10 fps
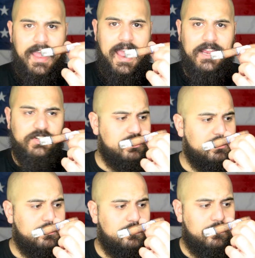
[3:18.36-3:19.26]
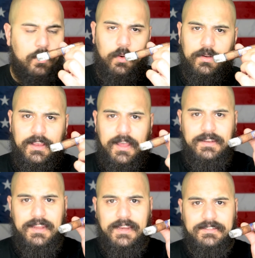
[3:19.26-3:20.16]
Ash holding
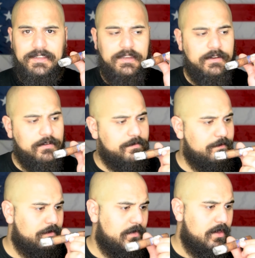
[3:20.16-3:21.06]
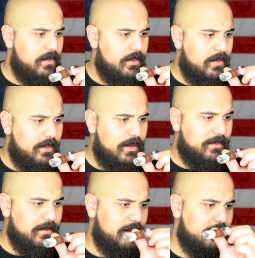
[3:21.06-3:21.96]
on nicely here.
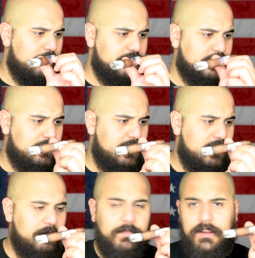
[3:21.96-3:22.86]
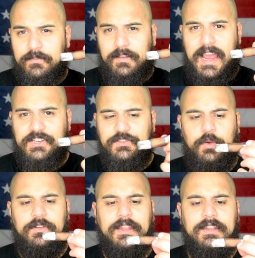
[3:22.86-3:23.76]
There is a glare, but ash is
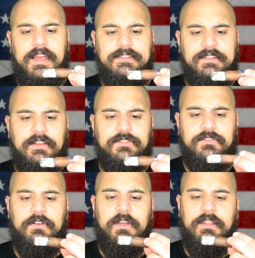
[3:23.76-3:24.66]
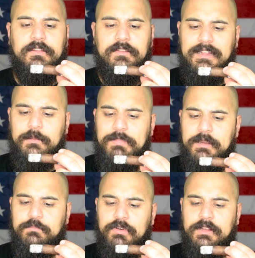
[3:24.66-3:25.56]
holding on nice. It does look a little
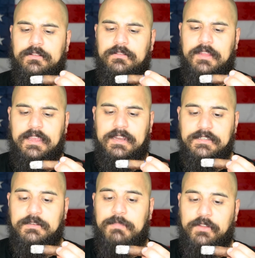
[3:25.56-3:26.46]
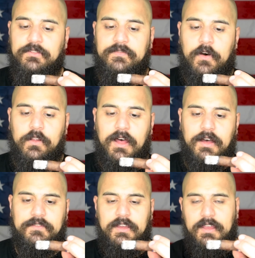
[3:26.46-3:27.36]
bit brittle, like it is about to fall
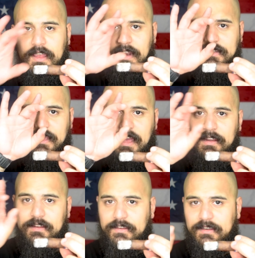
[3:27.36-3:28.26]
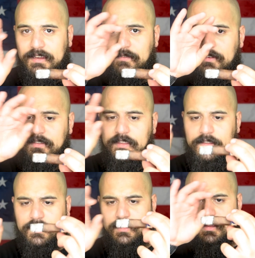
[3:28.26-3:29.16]
off, and it's kind of giving the
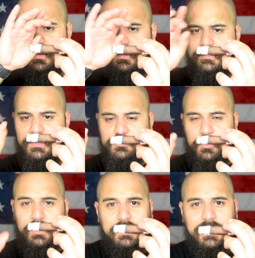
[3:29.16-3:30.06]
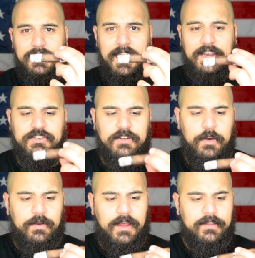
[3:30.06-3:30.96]
little Detroit lean action
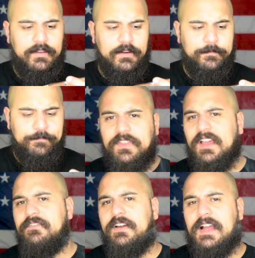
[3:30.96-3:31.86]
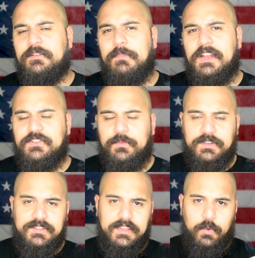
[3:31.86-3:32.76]
going on there. thing I forgot to mention
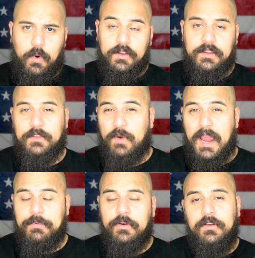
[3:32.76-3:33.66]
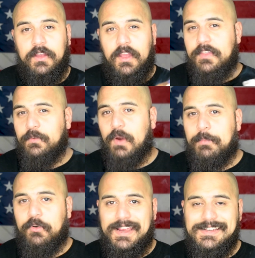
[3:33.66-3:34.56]
was the quality of the wrapper. The
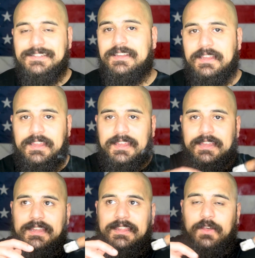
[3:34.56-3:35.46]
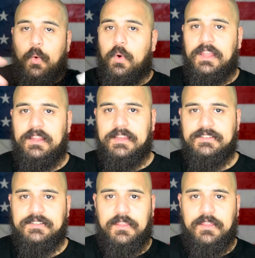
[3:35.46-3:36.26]
wrapper isn't the oiliest